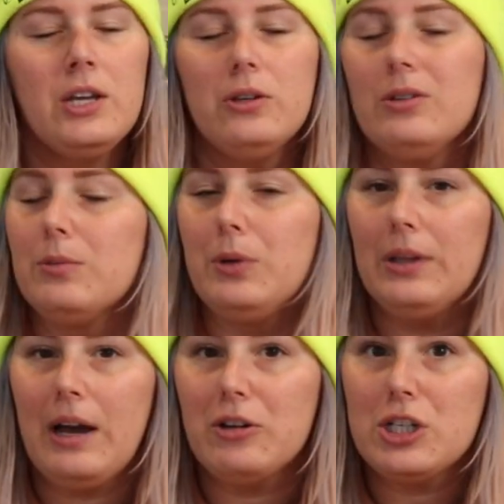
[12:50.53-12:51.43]
You could pull
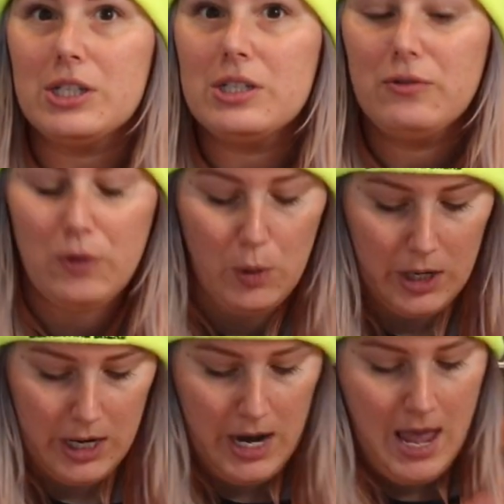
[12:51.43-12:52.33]
out just
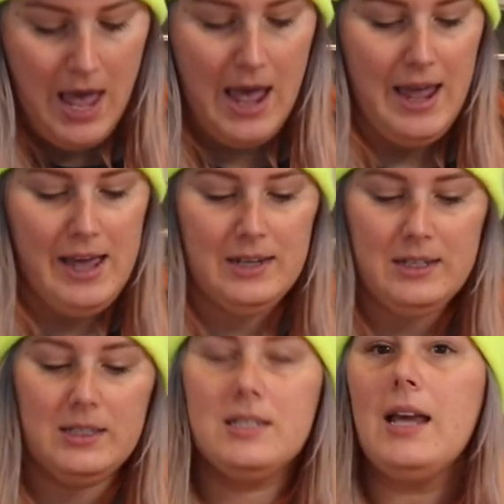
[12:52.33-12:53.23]
4 and
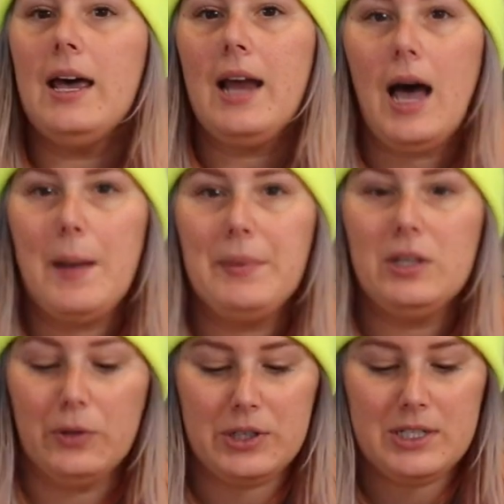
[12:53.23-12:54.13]
set up
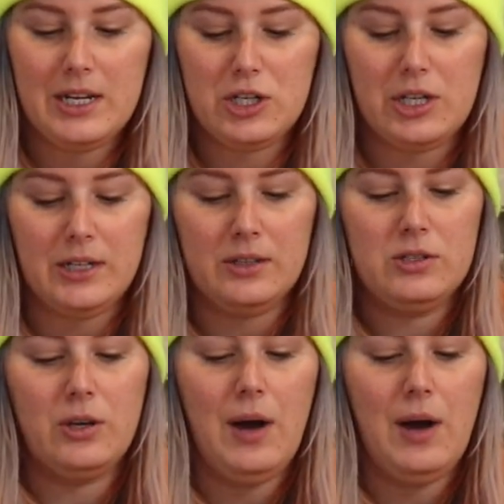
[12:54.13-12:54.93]
your station. So